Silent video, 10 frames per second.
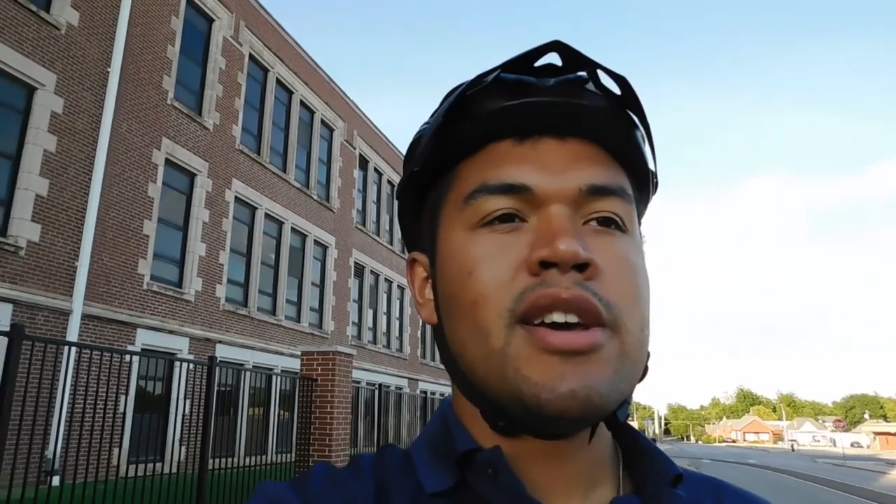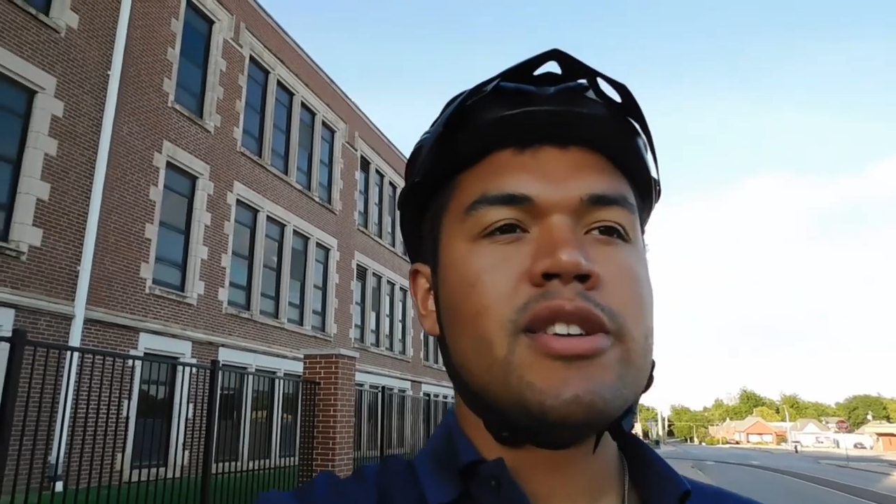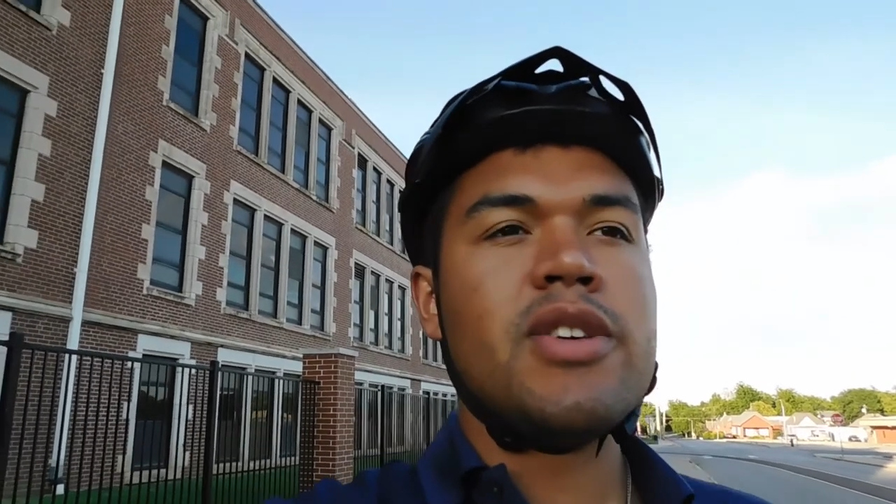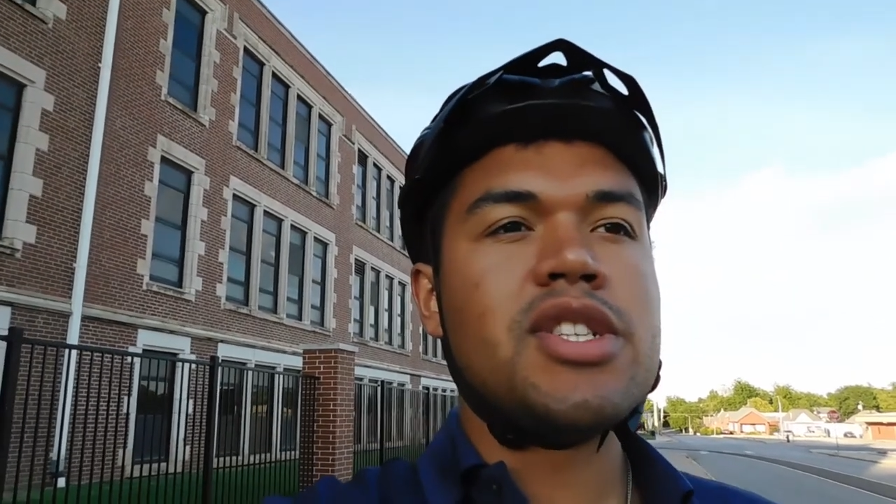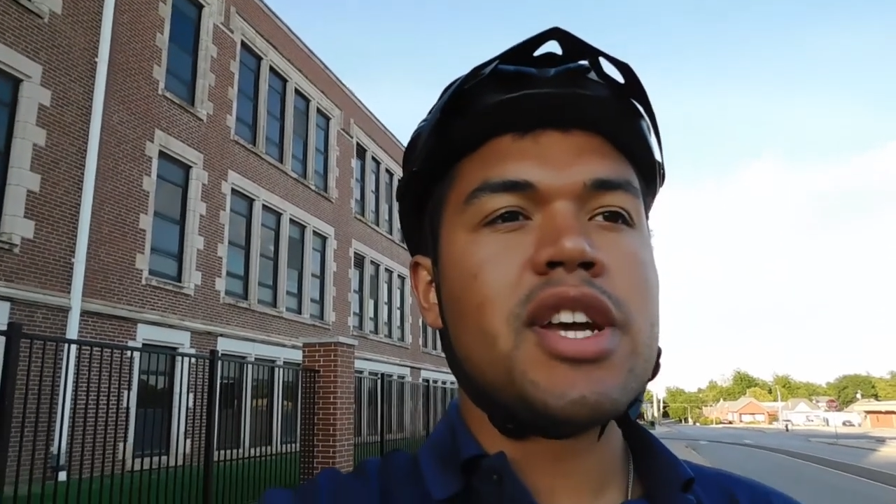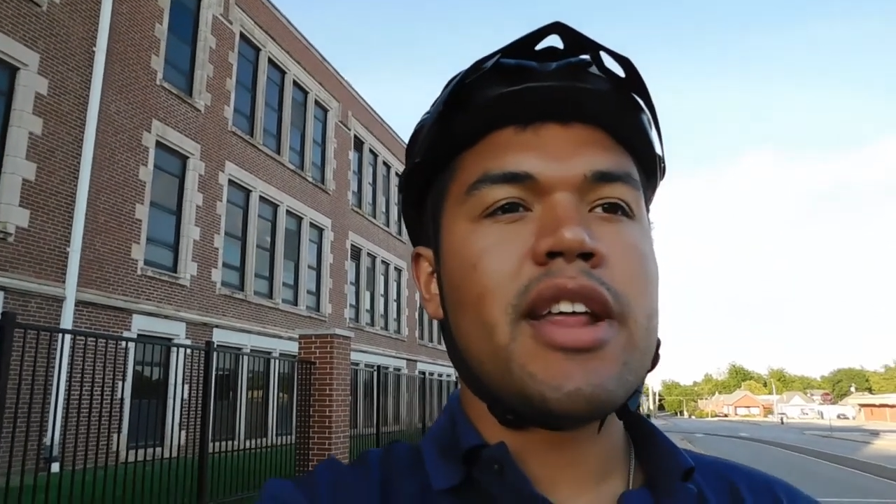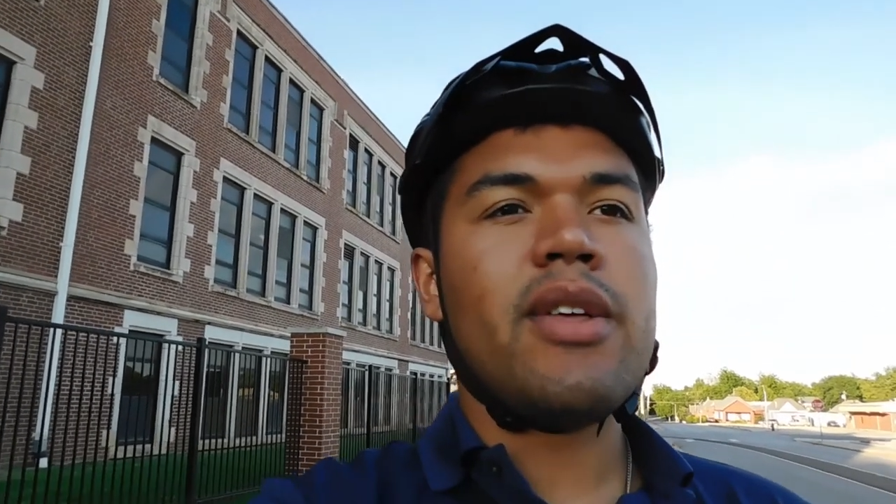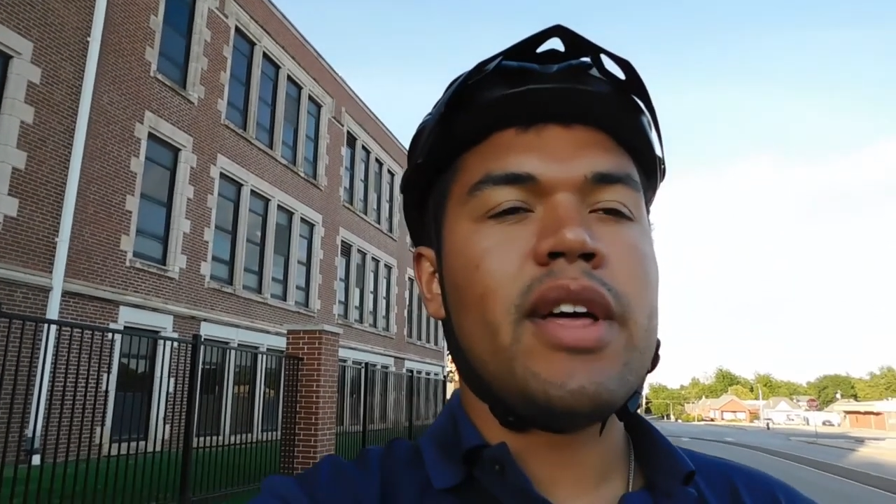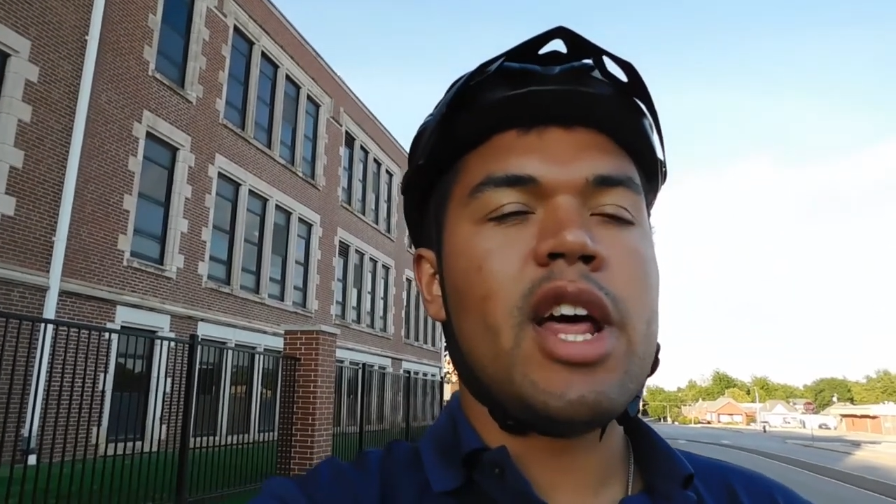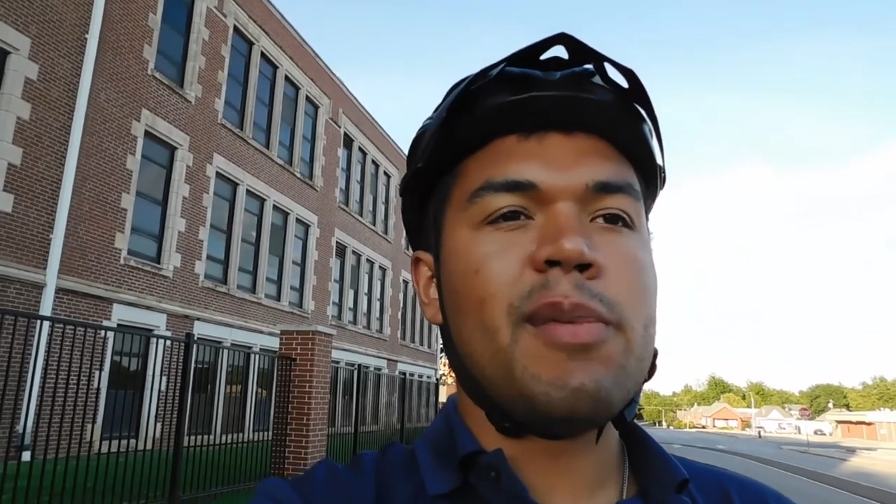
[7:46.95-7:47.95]
to this
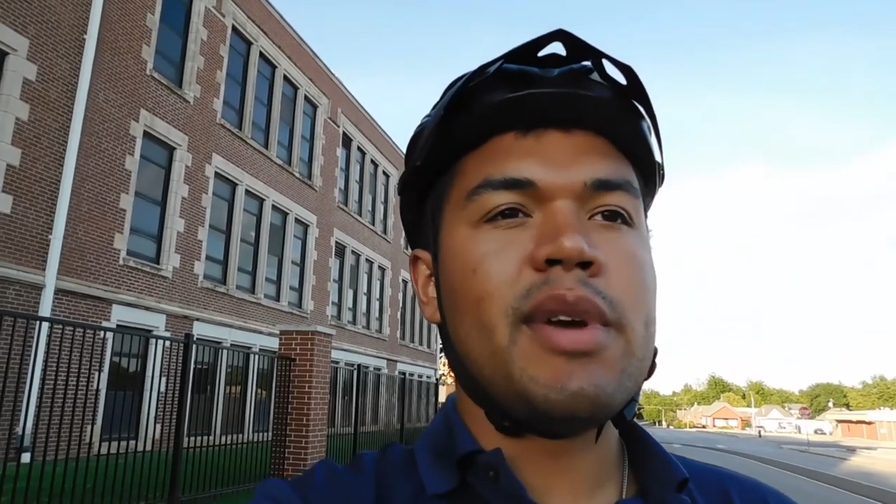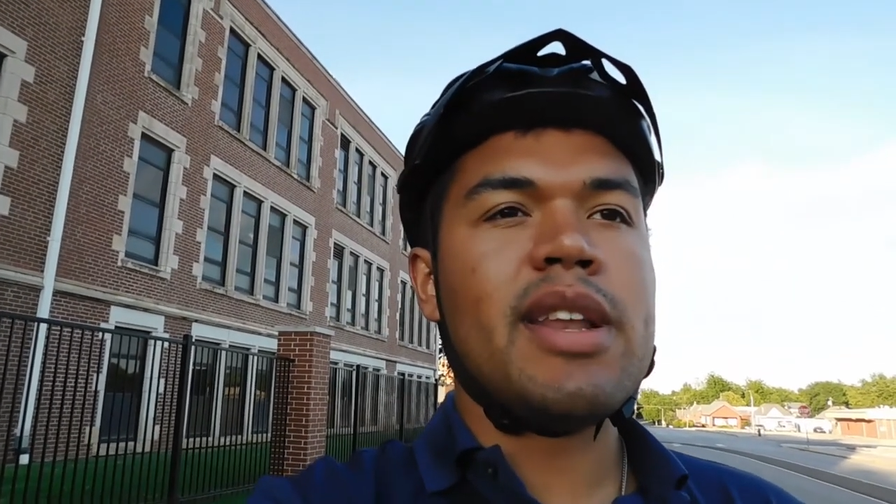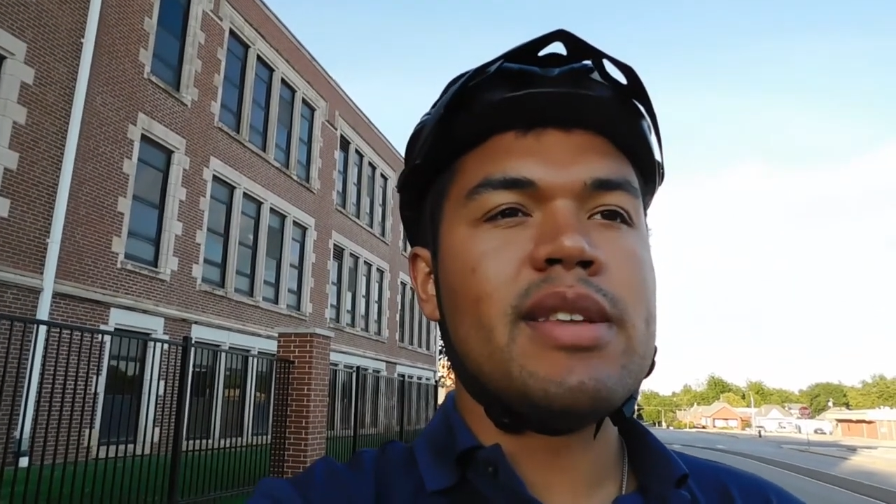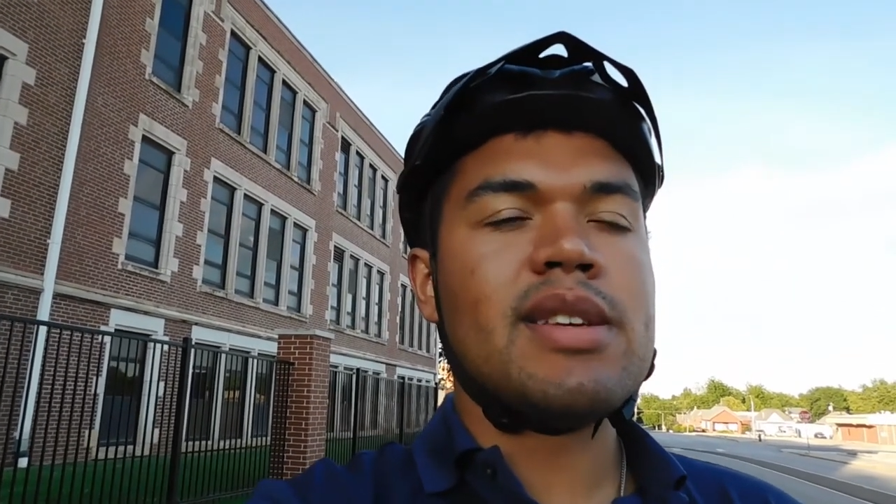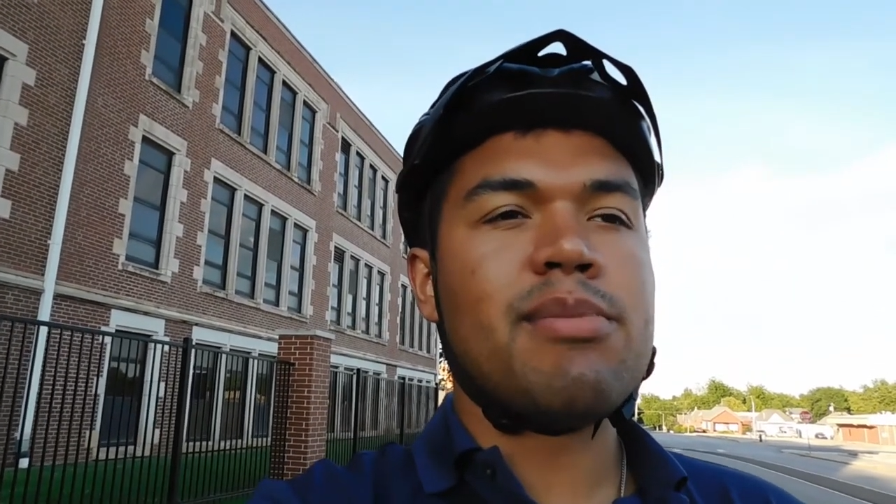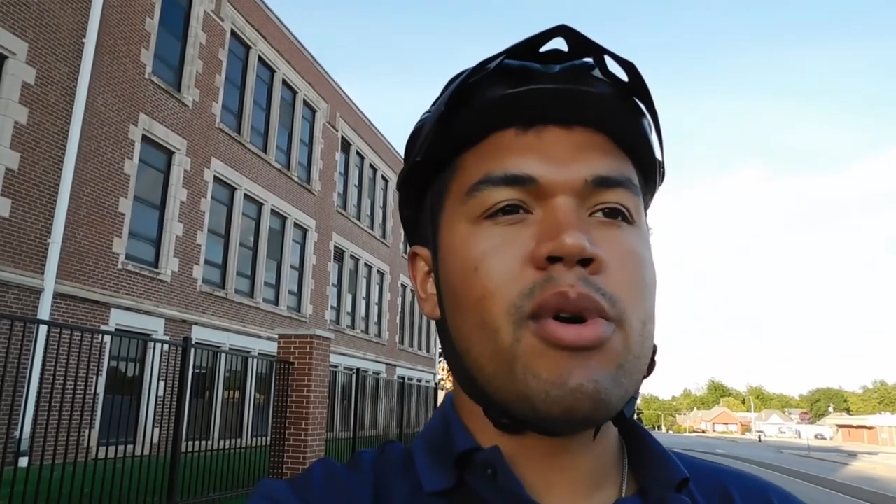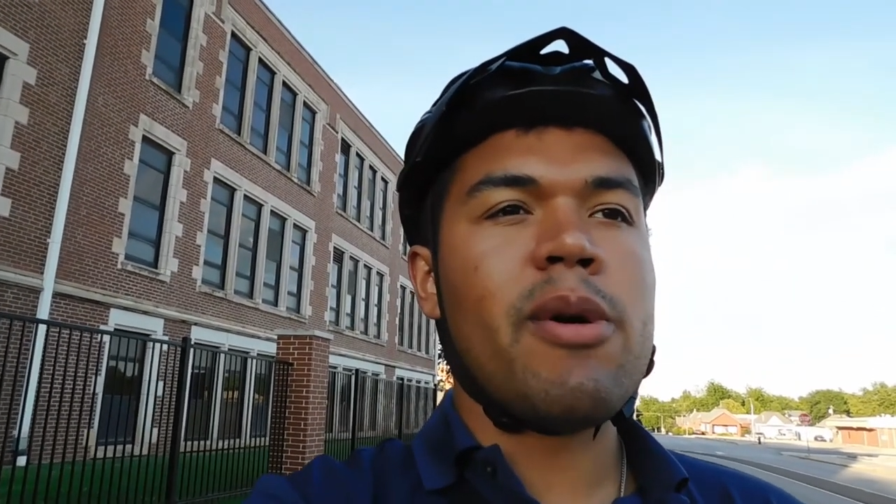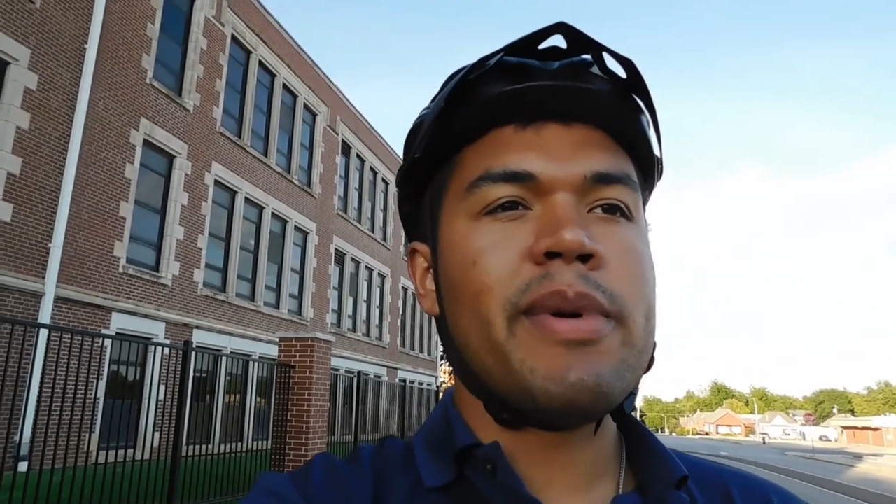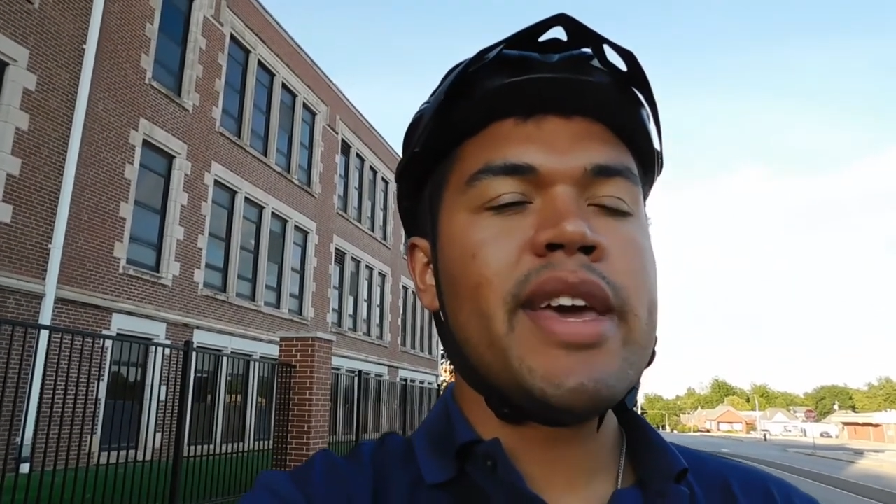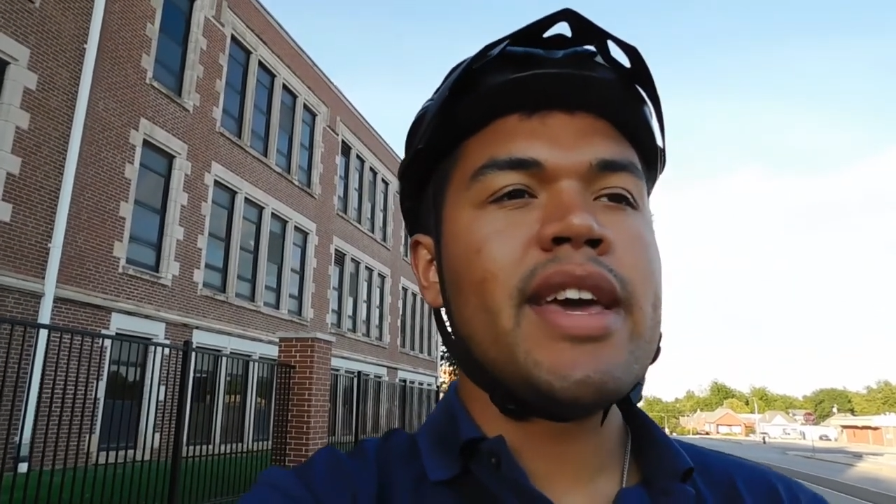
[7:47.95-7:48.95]
channel and helping
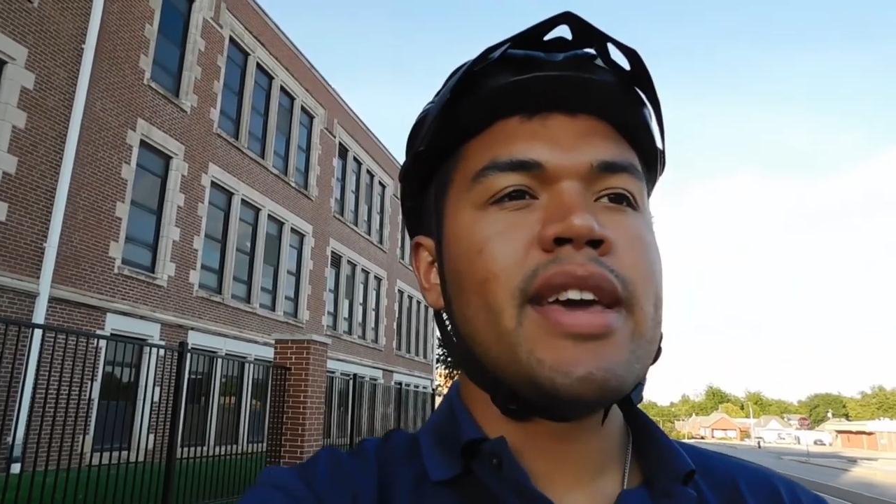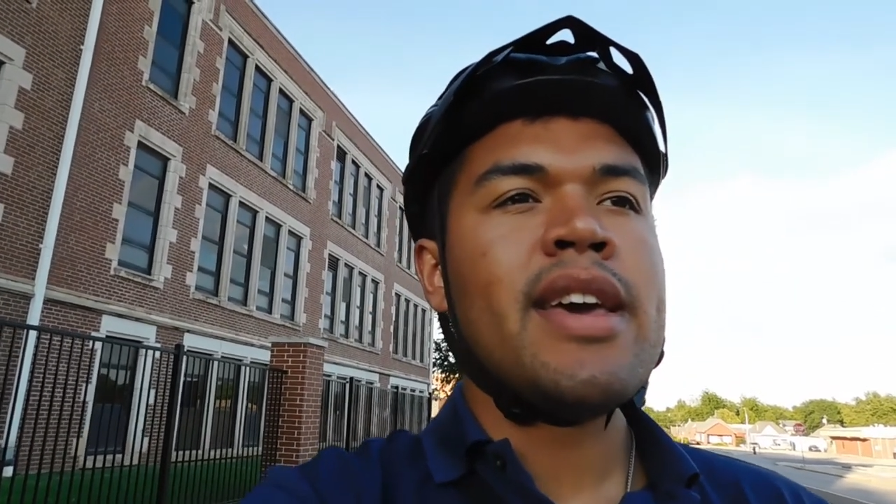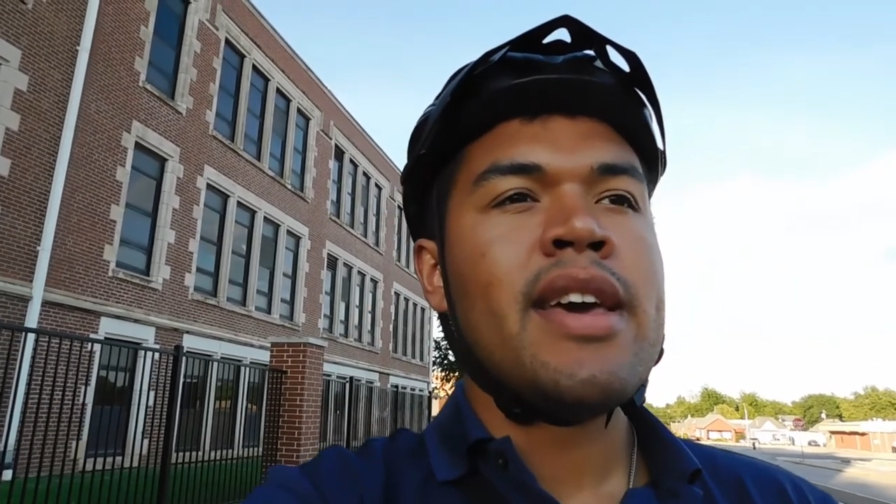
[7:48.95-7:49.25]
support me,